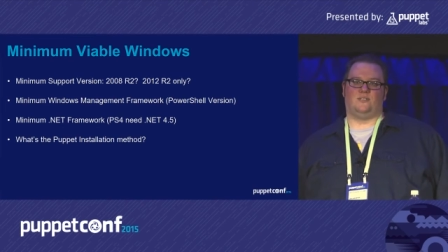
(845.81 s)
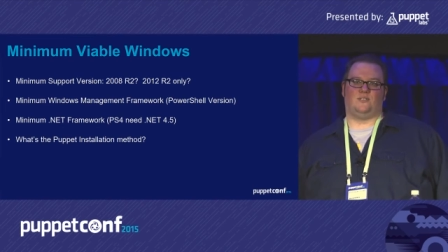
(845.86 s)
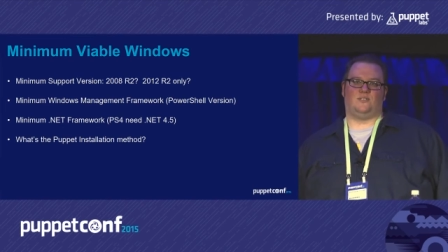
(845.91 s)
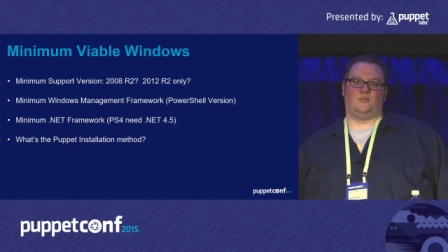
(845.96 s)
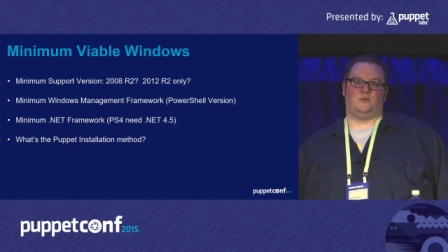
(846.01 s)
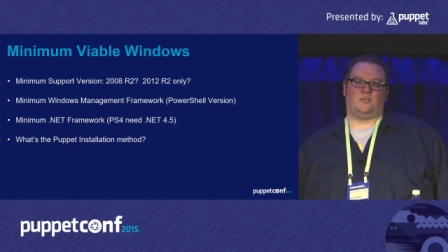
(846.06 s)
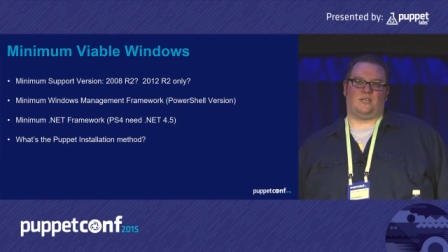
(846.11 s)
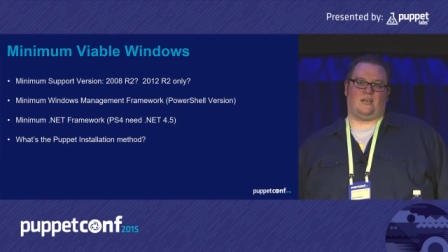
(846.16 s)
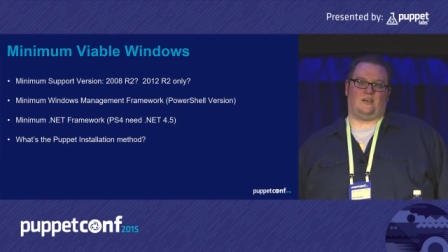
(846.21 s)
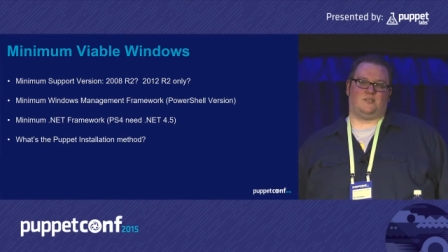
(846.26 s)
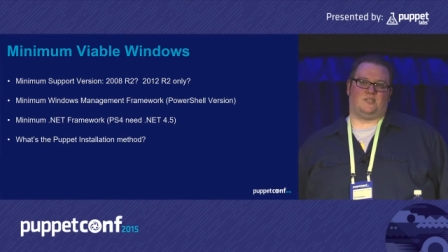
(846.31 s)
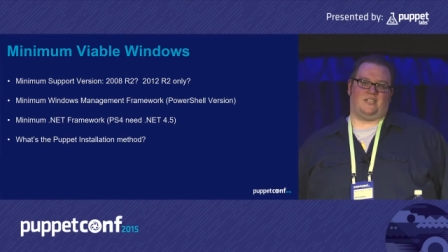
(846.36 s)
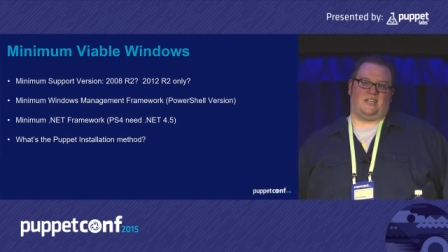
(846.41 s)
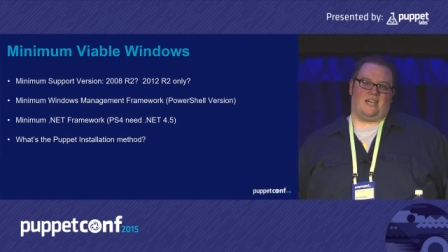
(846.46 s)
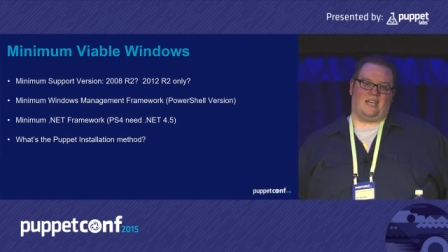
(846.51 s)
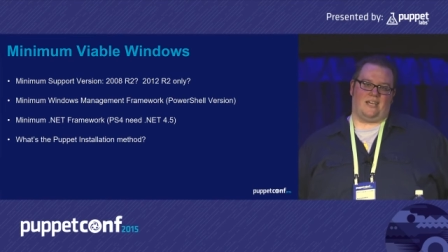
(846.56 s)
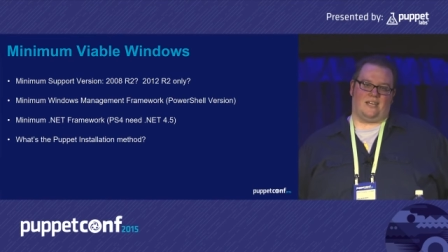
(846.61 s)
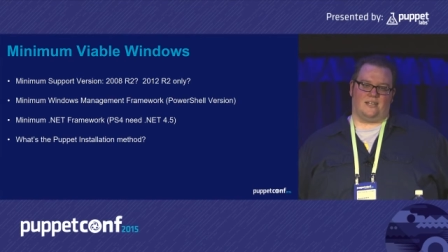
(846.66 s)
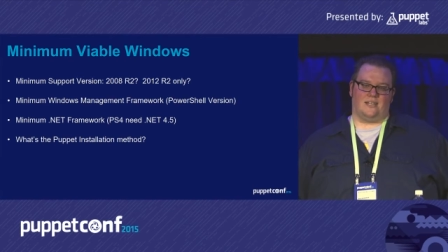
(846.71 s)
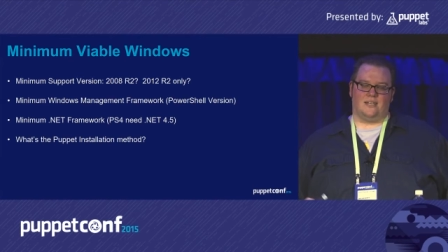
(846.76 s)

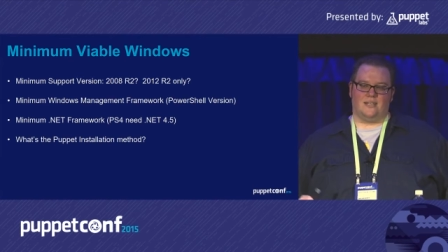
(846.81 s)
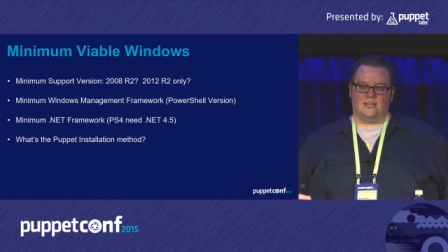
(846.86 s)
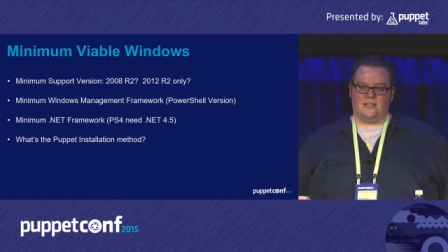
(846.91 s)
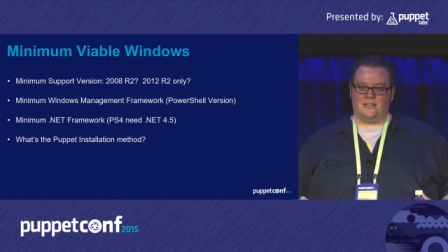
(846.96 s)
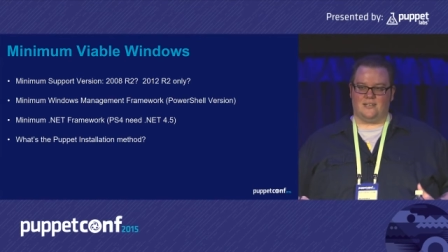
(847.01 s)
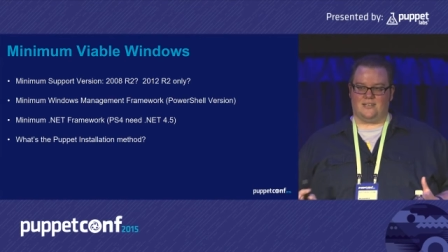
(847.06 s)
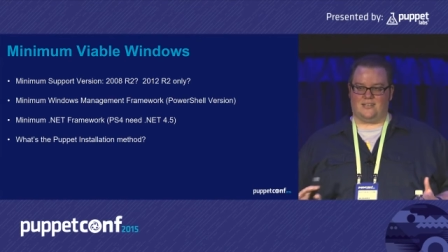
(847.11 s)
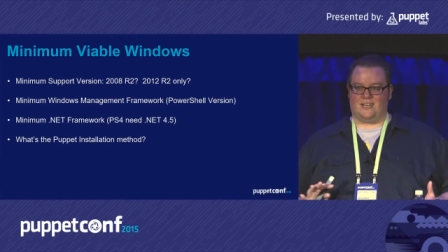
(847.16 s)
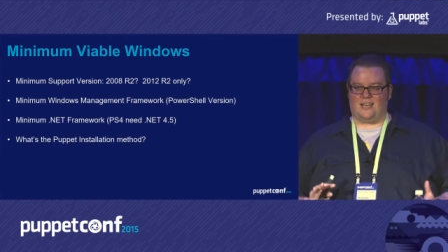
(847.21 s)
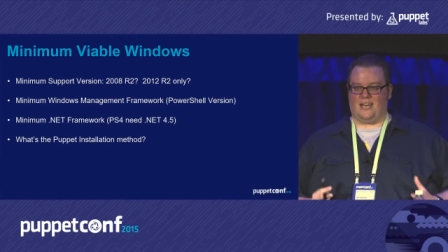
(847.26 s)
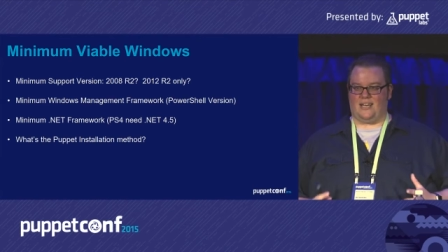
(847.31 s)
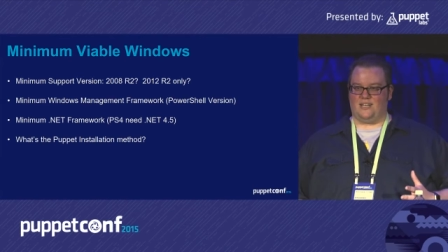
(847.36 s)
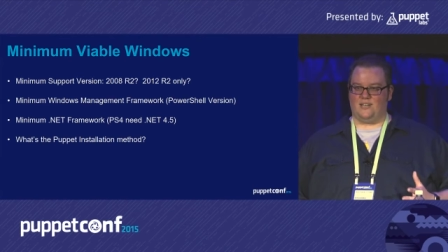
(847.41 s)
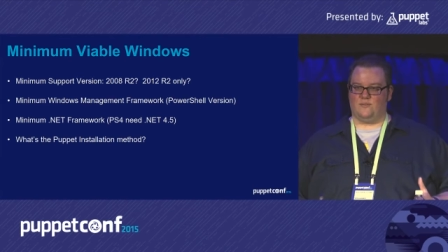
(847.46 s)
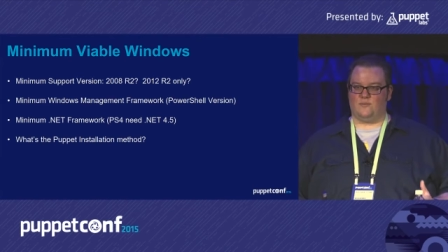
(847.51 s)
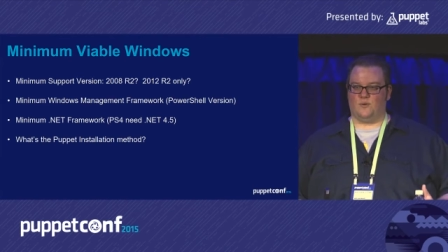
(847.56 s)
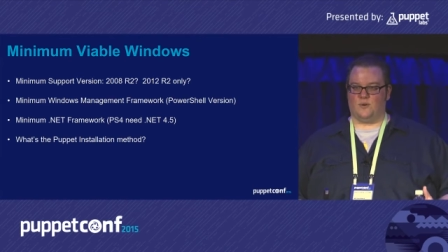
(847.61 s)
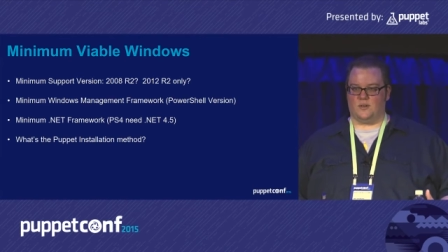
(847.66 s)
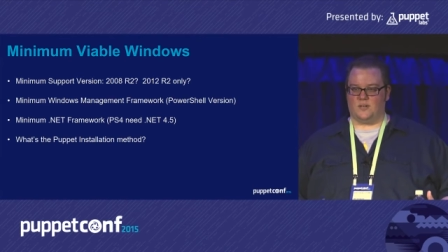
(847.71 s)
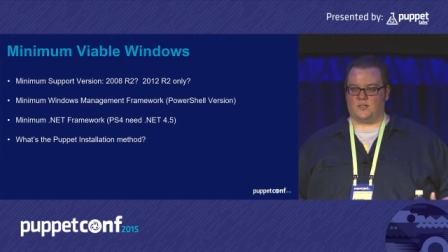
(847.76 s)
2008 kind
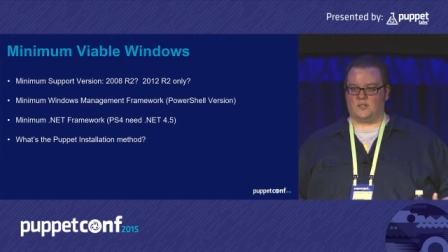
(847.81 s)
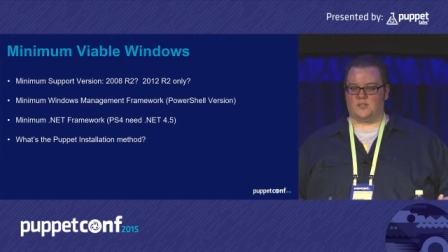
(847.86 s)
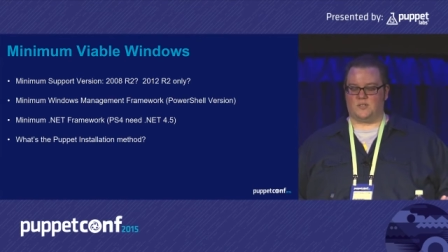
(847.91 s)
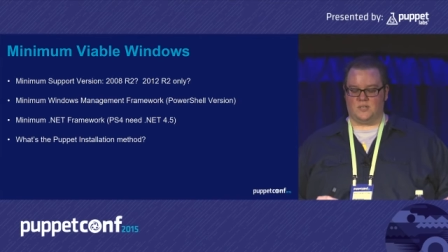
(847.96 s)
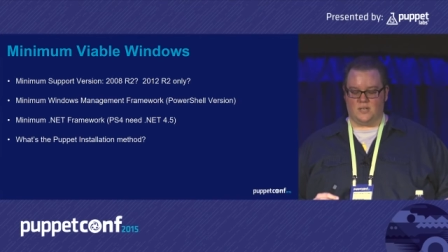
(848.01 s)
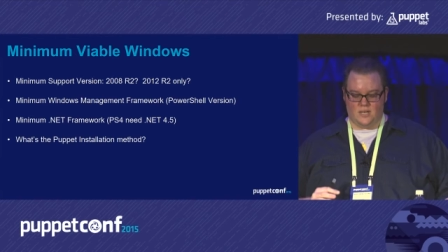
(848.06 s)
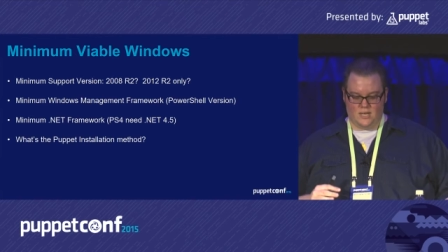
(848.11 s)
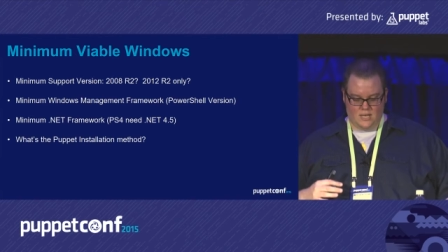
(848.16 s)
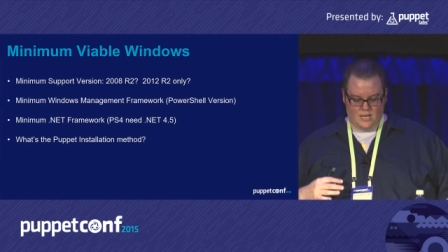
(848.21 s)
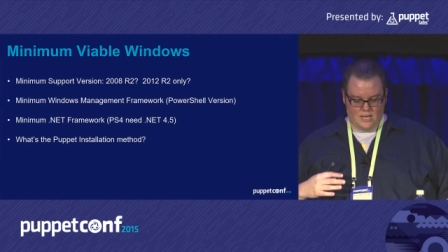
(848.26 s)
of works.